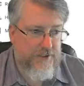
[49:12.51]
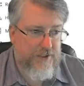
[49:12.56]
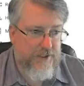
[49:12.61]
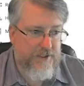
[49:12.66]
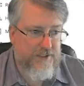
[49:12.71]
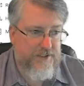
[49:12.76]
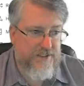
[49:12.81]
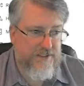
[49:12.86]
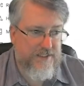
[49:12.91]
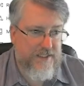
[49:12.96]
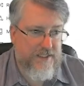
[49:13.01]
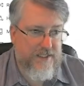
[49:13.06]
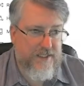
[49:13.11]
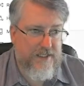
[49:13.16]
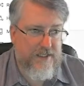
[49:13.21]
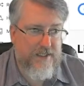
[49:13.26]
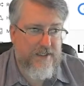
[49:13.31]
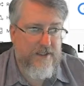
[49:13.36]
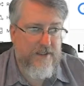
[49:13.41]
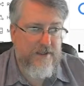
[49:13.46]
You can
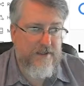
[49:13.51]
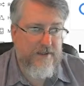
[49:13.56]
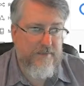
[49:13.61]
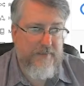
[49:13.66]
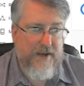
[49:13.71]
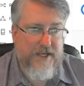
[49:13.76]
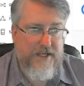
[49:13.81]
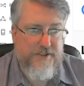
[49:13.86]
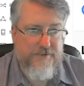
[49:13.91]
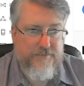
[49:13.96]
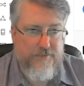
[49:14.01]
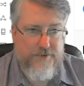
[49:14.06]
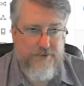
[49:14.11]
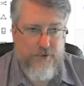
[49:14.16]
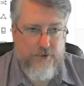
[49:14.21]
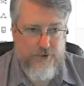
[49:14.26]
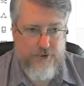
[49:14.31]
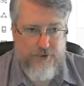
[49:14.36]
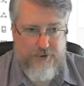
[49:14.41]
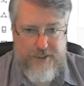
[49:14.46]
see the page for
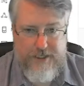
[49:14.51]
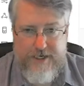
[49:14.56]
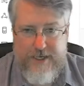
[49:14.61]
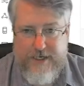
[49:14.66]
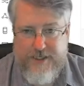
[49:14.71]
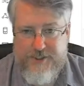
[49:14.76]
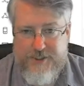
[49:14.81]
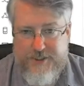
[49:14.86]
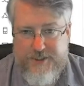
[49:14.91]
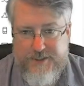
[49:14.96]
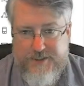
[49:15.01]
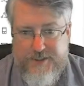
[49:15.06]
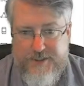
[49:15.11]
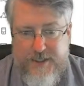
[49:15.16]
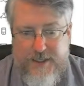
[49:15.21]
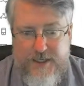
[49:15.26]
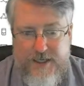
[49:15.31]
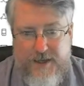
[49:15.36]
social connections.